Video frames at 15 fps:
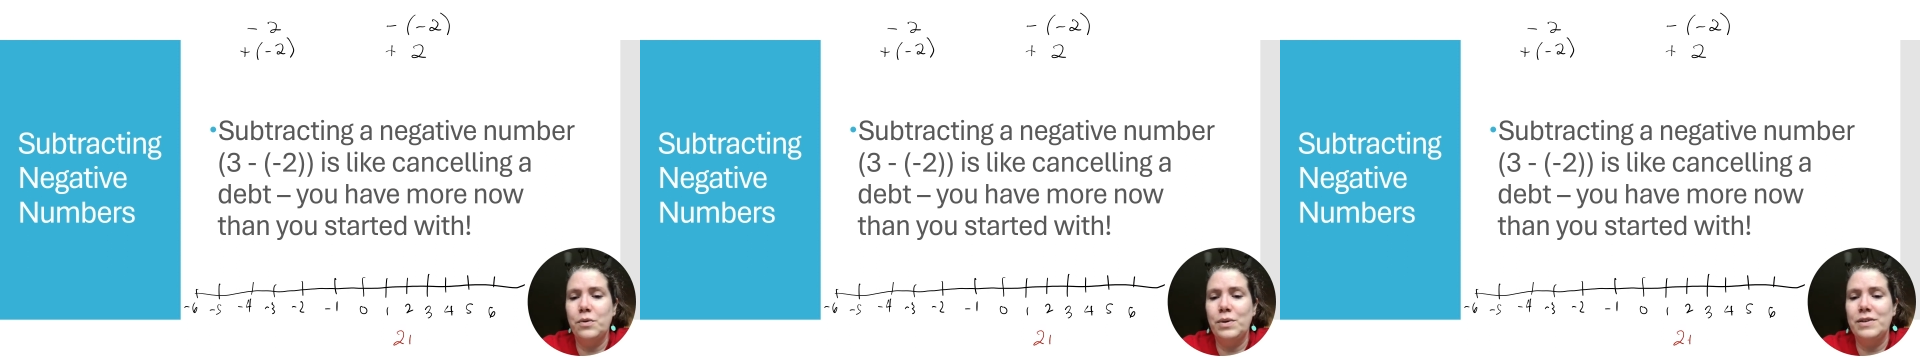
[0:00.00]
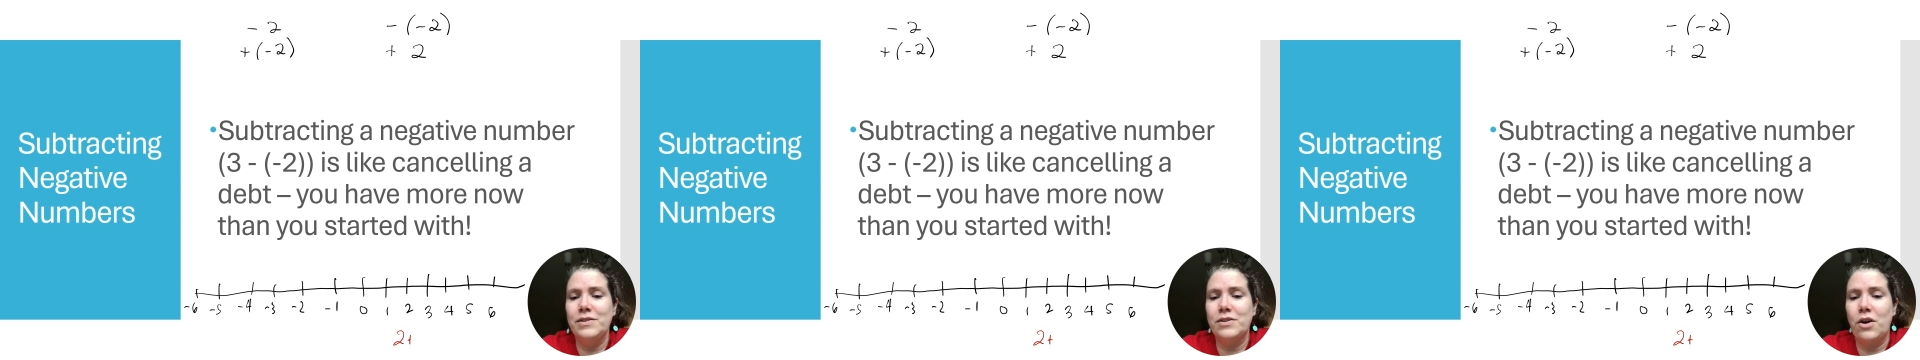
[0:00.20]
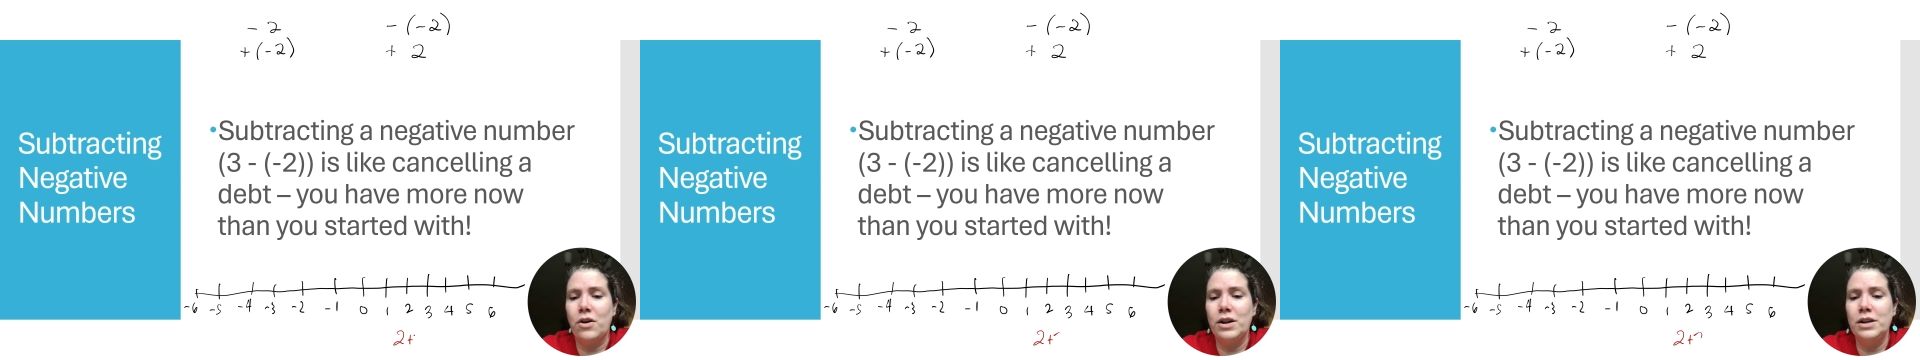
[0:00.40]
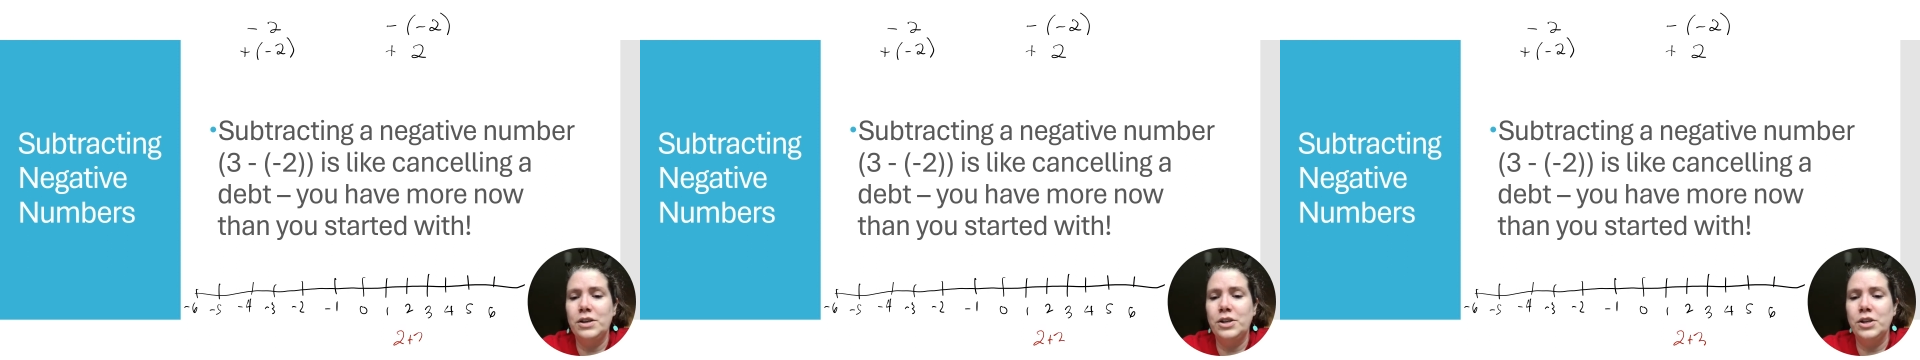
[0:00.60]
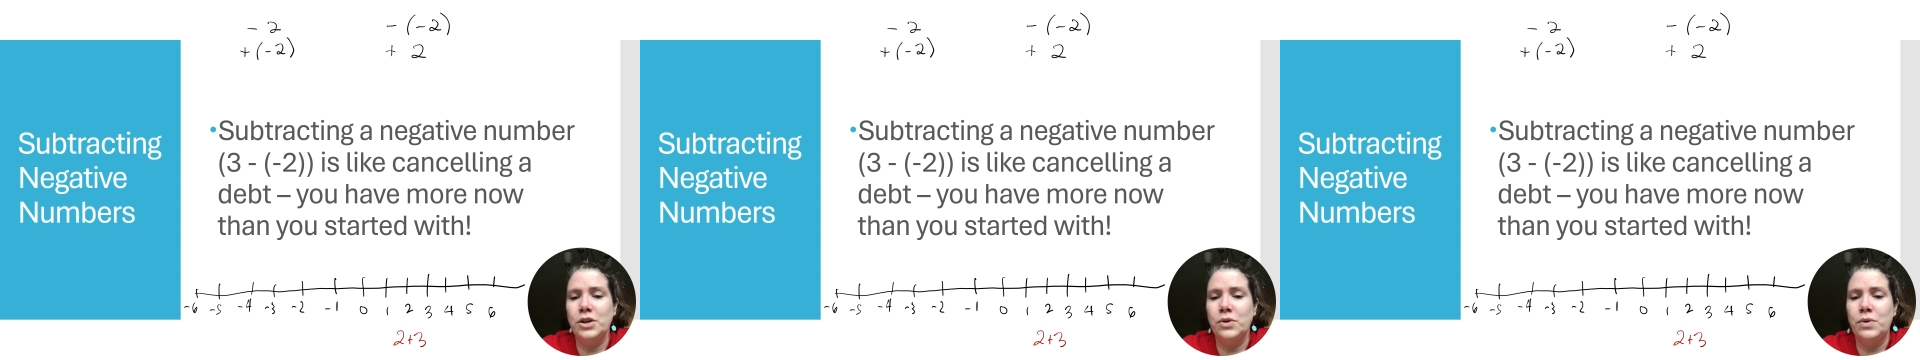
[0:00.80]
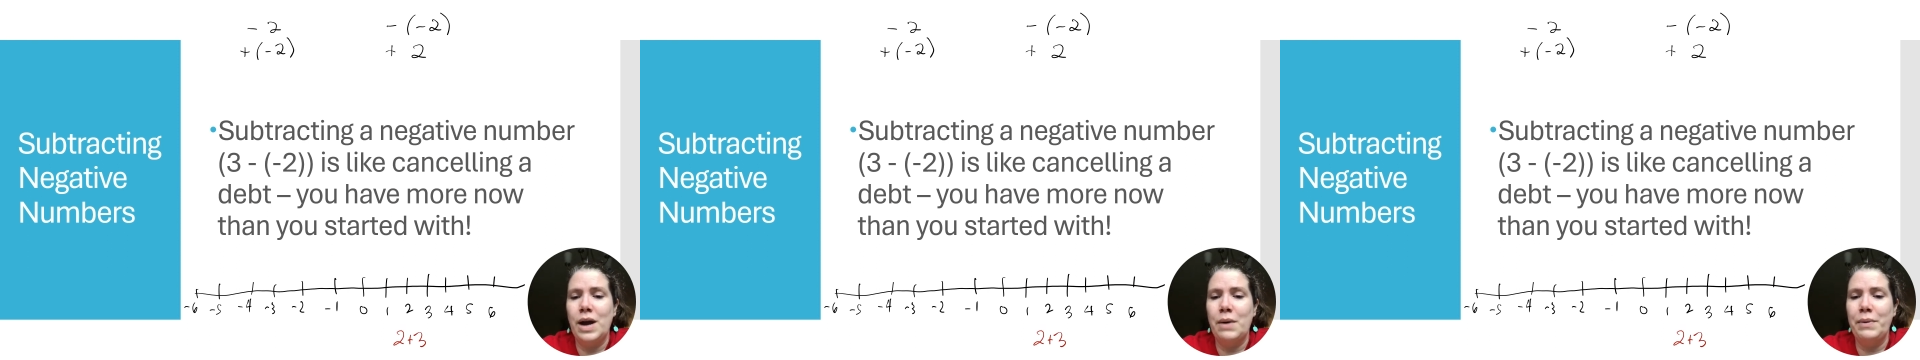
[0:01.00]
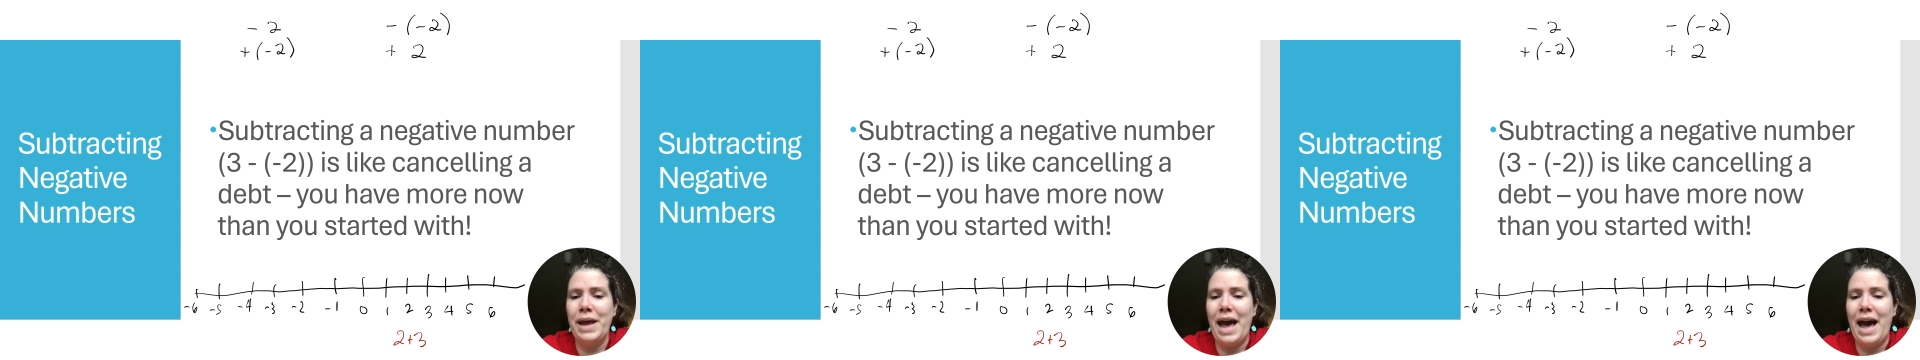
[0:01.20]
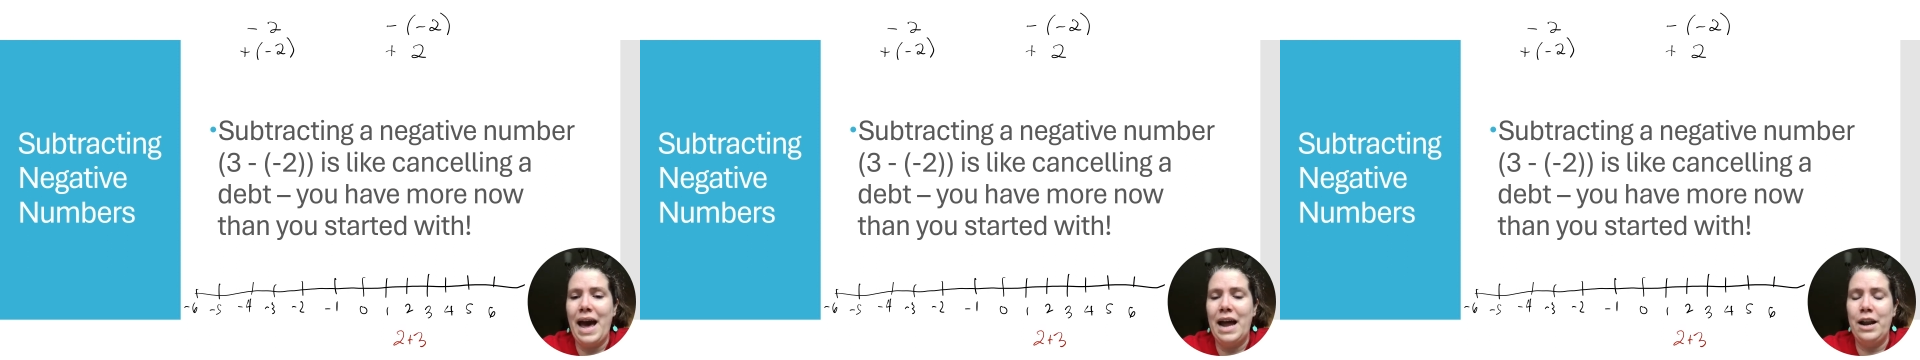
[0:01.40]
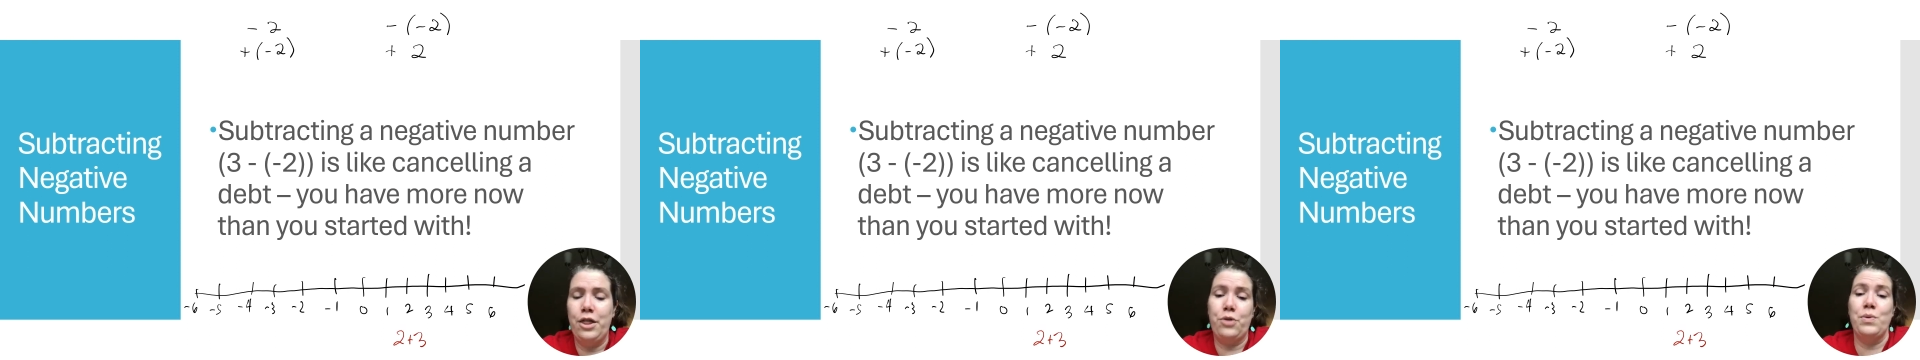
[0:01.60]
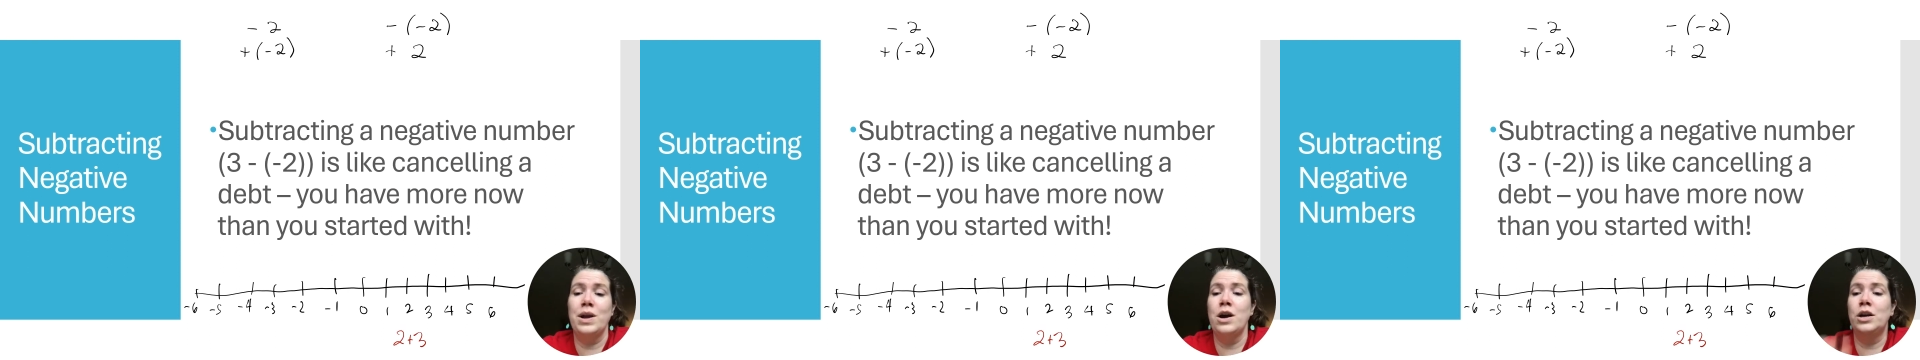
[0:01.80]
we start at 2 and we add
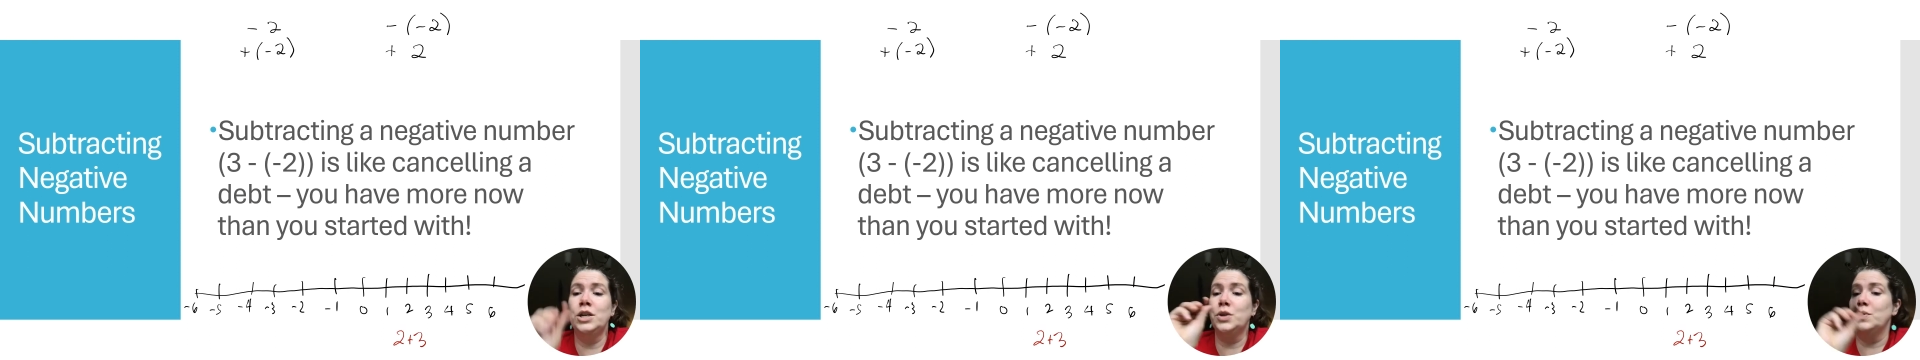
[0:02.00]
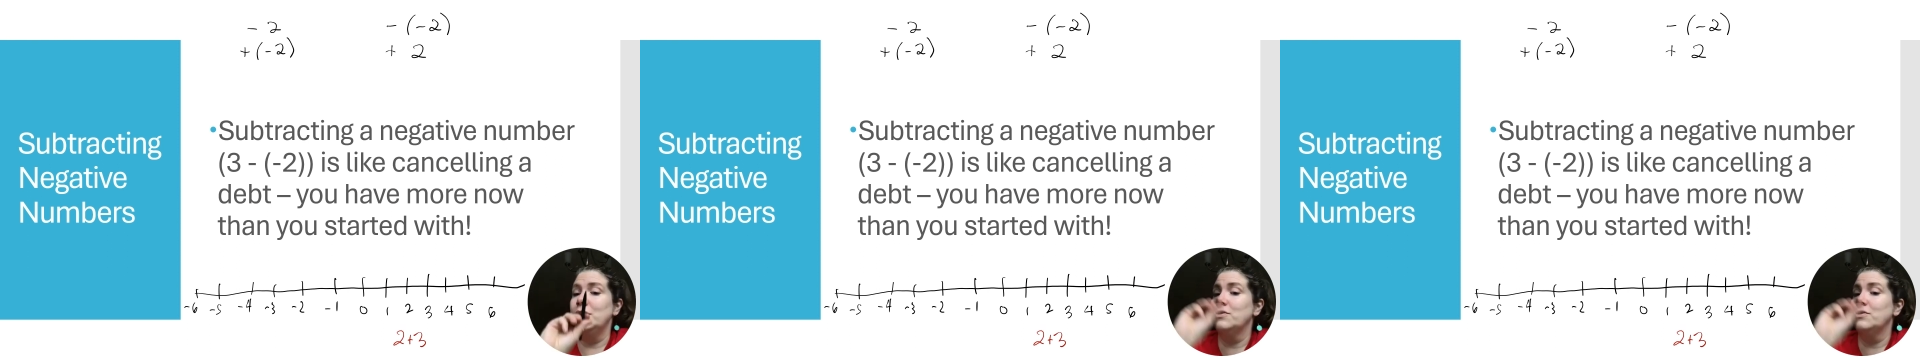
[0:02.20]
3 onto it.